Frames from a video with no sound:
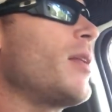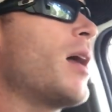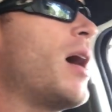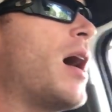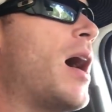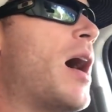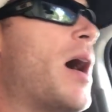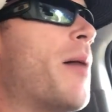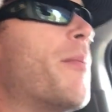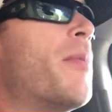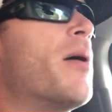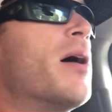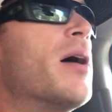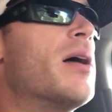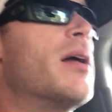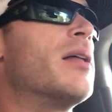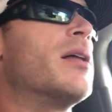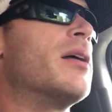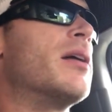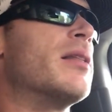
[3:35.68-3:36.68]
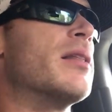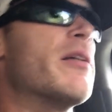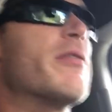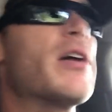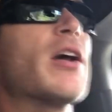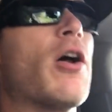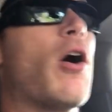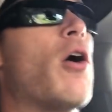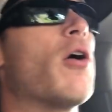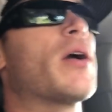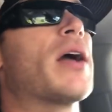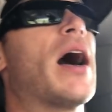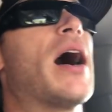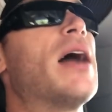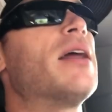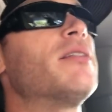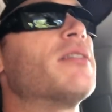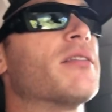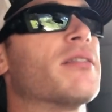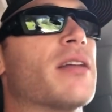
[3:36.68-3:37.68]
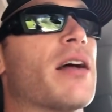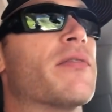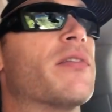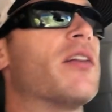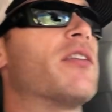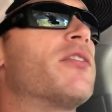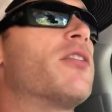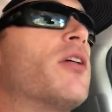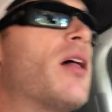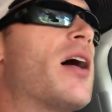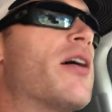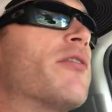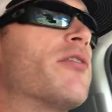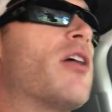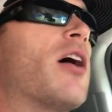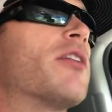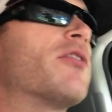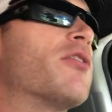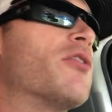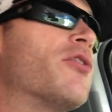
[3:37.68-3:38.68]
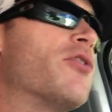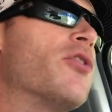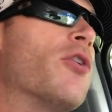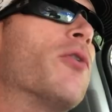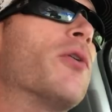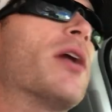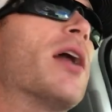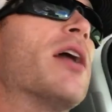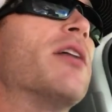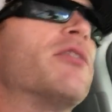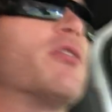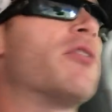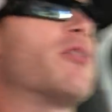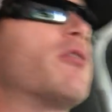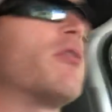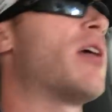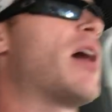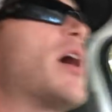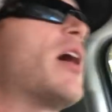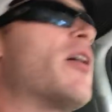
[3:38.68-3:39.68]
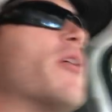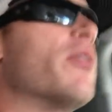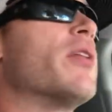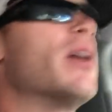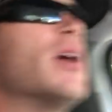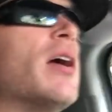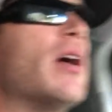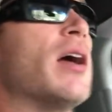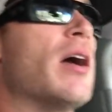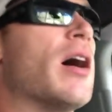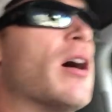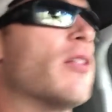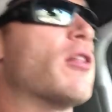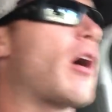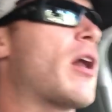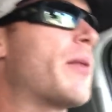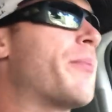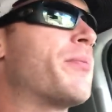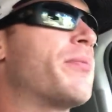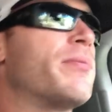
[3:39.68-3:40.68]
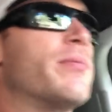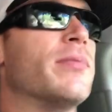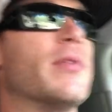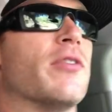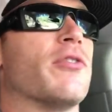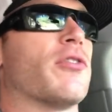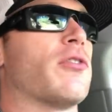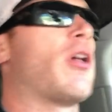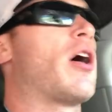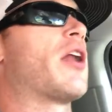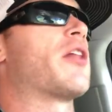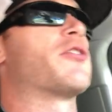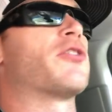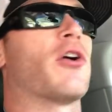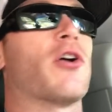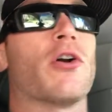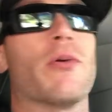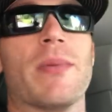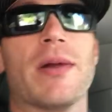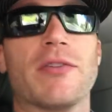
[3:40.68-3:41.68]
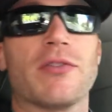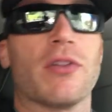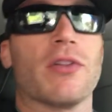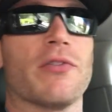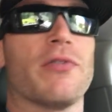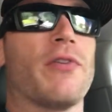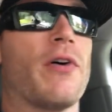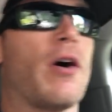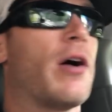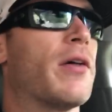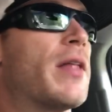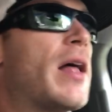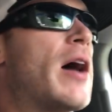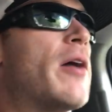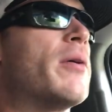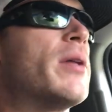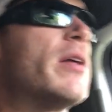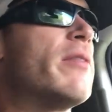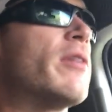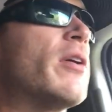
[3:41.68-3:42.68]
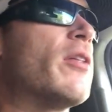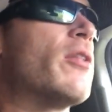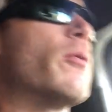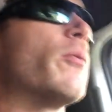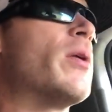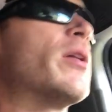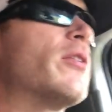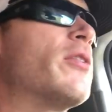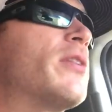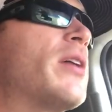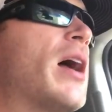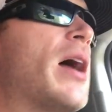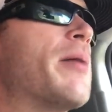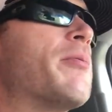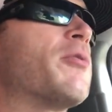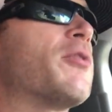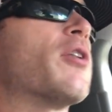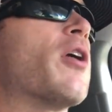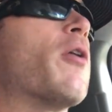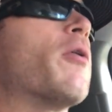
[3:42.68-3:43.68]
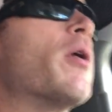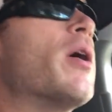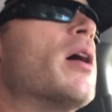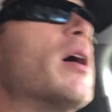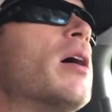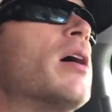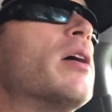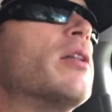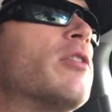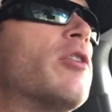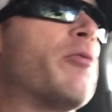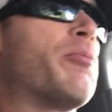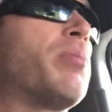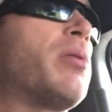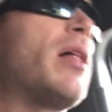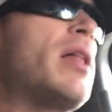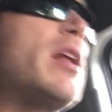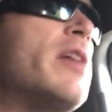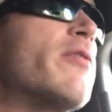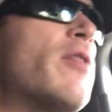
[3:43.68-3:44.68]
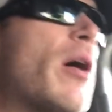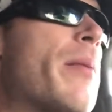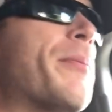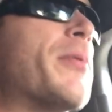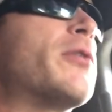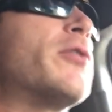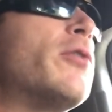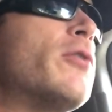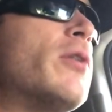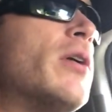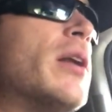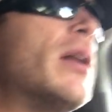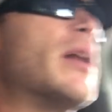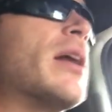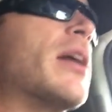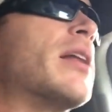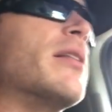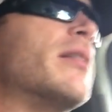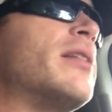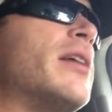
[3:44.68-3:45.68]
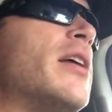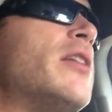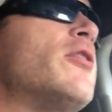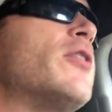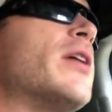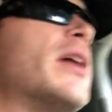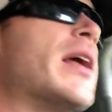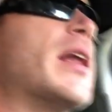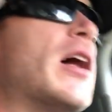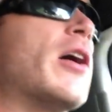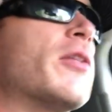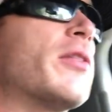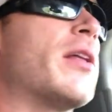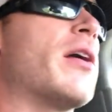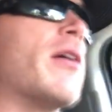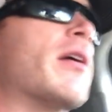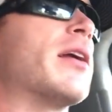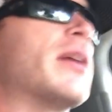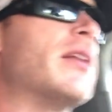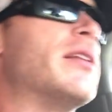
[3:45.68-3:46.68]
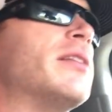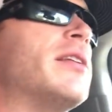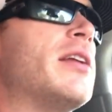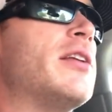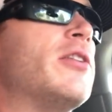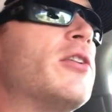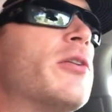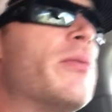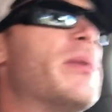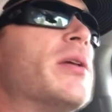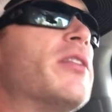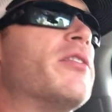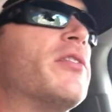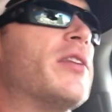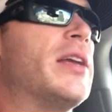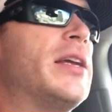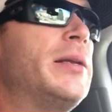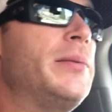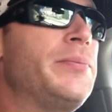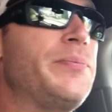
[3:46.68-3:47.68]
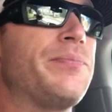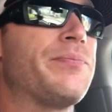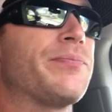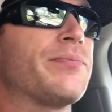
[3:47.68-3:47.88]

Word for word: Um, they've got all kinds of stuff. They still have lots of showcases around. A lot of there's a lot of tournaments in the fall now and even in the wintertime. So there's plenty of opportunity to continue to get out there and continue to be seen,